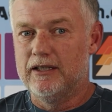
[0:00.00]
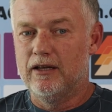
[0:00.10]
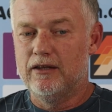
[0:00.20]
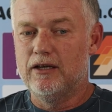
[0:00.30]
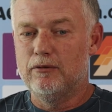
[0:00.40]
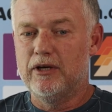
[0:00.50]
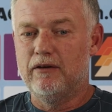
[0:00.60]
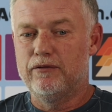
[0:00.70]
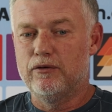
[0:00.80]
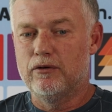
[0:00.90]
Yeah, I think he'll be
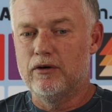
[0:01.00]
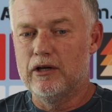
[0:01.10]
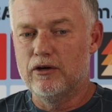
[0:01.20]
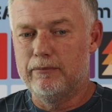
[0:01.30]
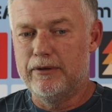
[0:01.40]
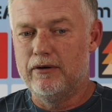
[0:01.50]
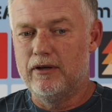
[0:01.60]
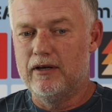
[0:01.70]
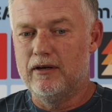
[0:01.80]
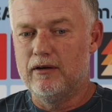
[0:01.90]
out for a longer
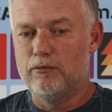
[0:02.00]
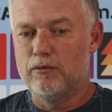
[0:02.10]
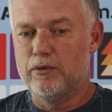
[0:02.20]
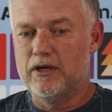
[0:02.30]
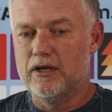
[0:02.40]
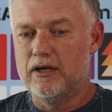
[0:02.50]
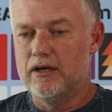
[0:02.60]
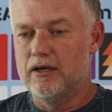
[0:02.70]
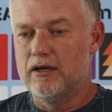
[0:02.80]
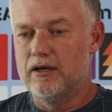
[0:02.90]
period than what we
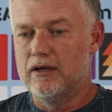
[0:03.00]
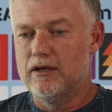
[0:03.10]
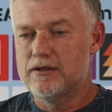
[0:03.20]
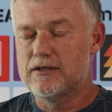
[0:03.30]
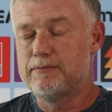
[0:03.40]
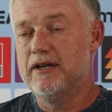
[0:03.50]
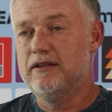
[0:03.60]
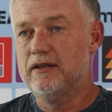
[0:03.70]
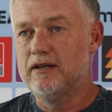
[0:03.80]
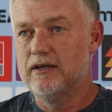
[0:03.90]

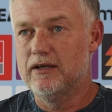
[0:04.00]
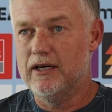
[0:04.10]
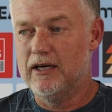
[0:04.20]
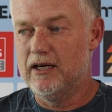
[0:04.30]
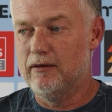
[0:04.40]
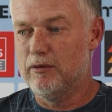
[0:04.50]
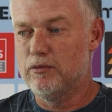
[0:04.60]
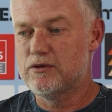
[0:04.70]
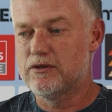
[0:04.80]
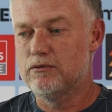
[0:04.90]
suspected. But
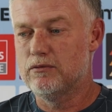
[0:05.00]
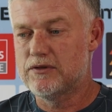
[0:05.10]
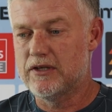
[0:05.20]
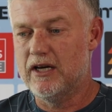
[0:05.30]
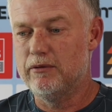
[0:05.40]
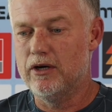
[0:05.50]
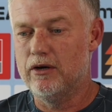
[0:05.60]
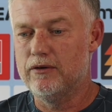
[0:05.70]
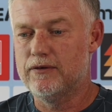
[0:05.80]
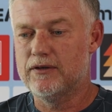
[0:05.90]
we'll still see how he
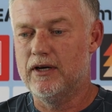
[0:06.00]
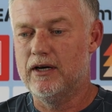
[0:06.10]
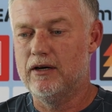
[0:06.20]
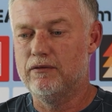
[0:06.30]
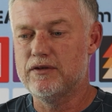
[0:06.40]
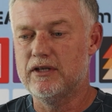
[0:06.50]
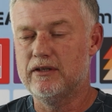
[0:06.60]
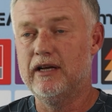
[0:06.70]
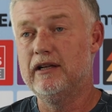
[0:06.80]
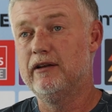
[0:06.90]
goes, obviously
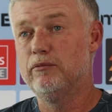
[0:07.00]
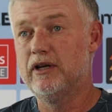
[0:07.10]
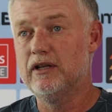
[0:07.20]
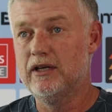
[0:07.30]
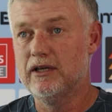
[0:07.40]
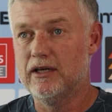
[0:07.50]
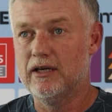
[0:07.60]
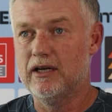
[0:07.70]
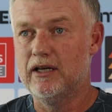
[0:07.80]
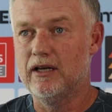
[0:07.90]
daily and weekly,
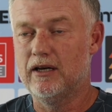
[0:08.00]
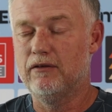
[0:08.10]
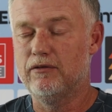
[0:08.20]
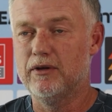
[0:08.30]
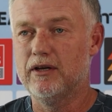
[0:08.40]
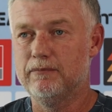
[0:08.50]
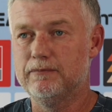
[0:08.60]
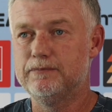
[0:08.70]
and go from there.